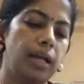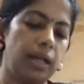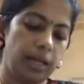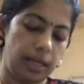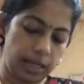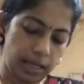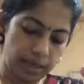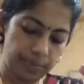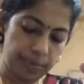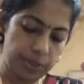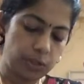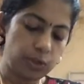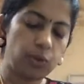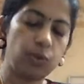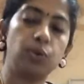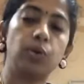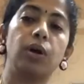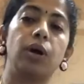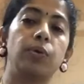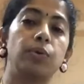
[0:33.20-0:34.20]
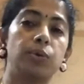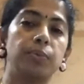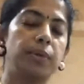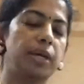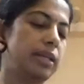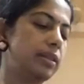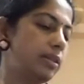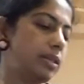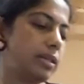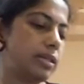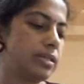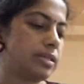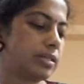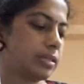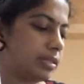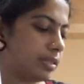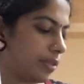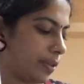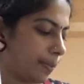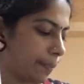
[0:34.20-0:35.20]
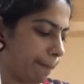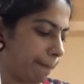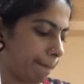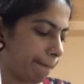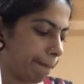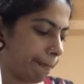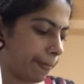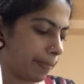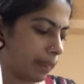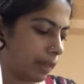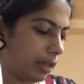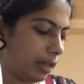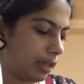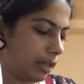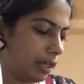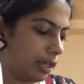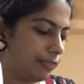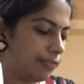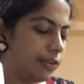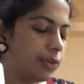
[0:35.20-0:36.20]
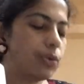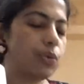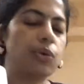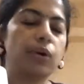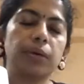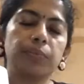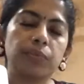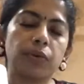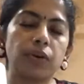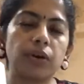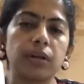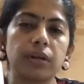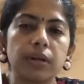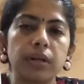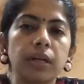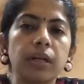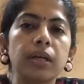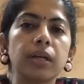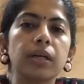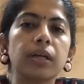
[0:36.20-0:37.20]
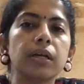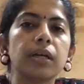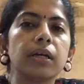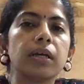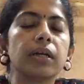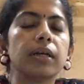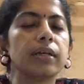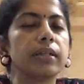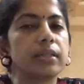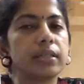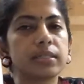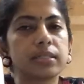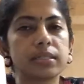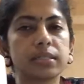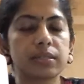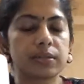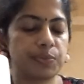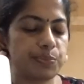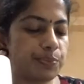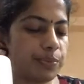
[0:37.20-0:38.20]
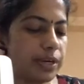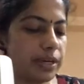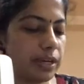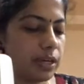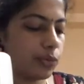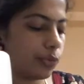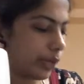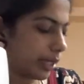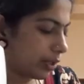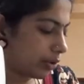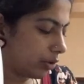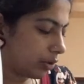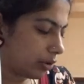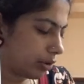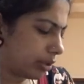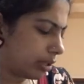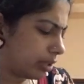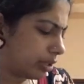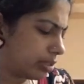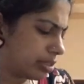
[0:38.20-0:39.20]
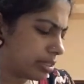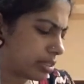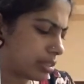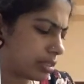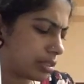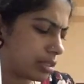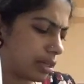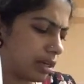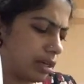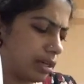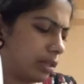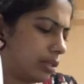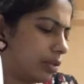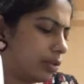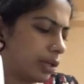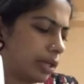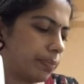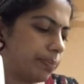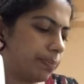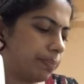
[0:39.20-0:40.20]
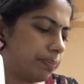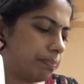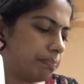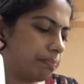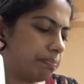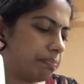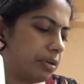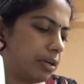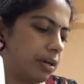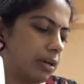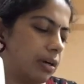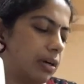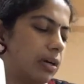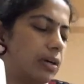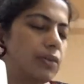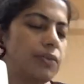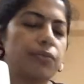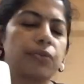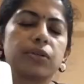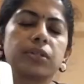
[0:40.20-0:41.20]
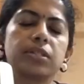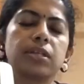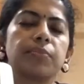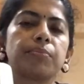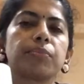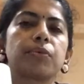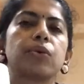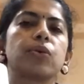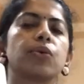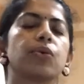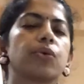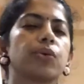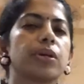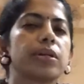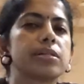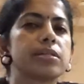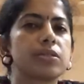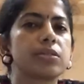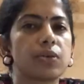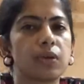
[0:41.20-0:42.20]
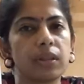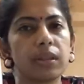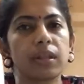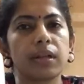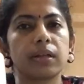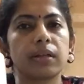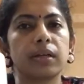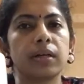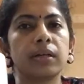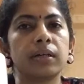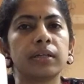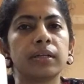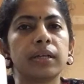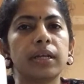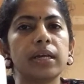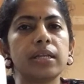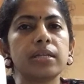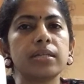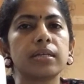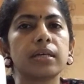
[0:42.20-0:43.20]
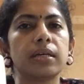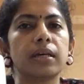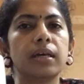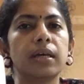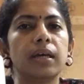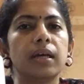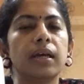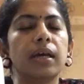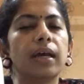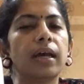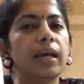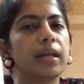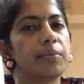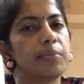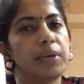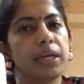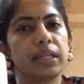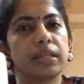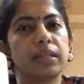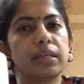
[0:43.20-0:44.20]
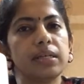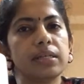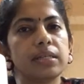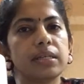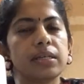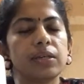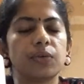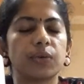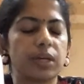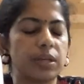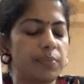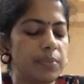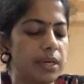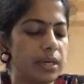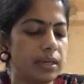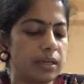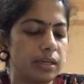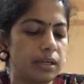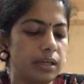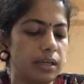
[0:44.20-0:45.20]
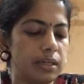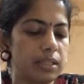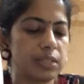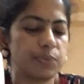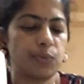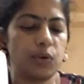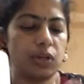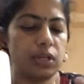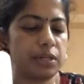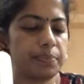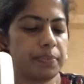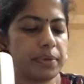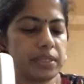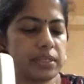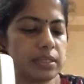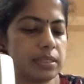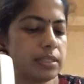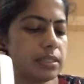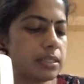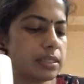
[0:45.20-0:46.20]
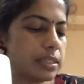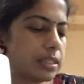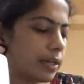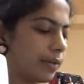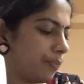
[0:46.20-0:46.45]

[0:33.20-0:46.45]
Let me show you how to make these. If you know embroidery, this is pretty quick, or else look up for some tutorials on net and make these. You can make smaller pieces.